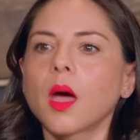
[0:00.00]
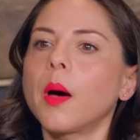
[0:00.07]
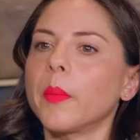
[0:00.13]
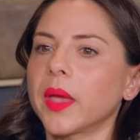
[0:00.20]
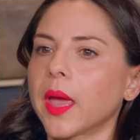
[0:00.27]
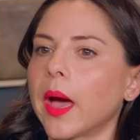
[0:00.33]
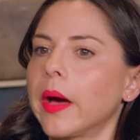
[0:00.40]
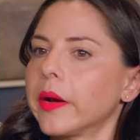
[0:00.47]

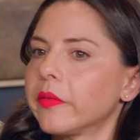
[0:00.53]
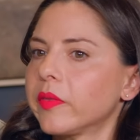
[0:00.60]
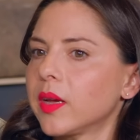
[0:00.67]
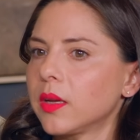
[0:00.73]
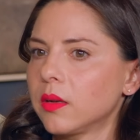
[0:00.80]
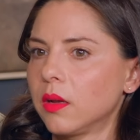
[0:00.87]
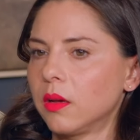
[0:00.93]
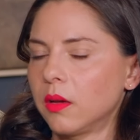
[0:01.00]
coming out of
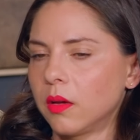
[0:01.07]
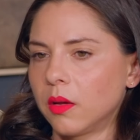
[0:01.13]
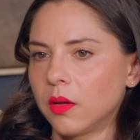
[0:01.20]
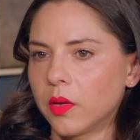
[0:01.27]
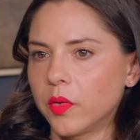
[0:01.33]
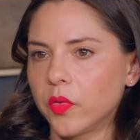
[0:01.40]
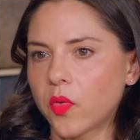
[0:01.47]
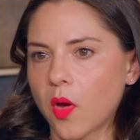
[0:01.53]
it.
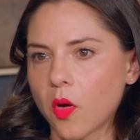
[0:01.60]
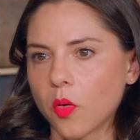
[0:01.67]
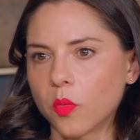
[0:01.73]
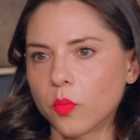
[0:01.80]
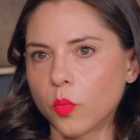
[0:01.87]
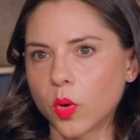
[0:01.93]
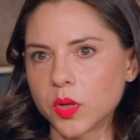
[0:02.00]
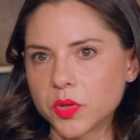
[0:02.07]
So,
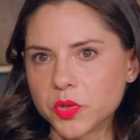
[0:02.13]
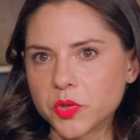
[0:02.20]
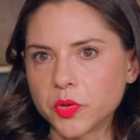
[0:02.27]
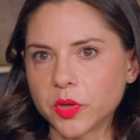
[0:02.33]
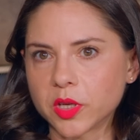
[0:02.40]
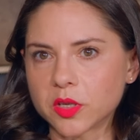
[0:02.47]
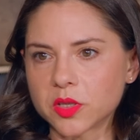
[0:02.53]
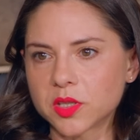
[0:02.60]
one to
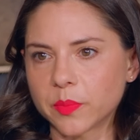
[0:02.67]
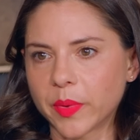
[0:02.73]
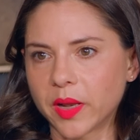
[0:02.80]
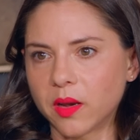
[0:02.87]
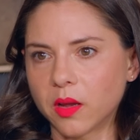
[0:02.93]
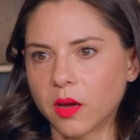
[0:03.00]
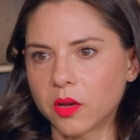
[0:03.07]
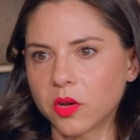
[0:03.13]
two years,
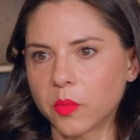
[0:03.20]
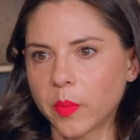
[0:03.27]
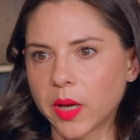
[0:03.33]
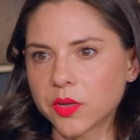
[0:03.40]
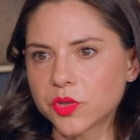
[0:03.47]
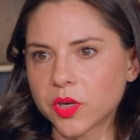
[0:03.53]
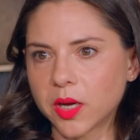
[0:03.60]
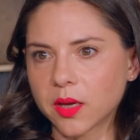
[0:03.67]
depending on your
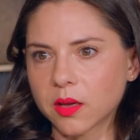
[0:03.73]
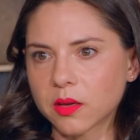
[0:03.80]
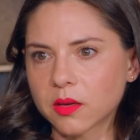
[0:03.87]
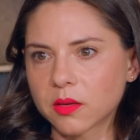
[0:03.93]
metric.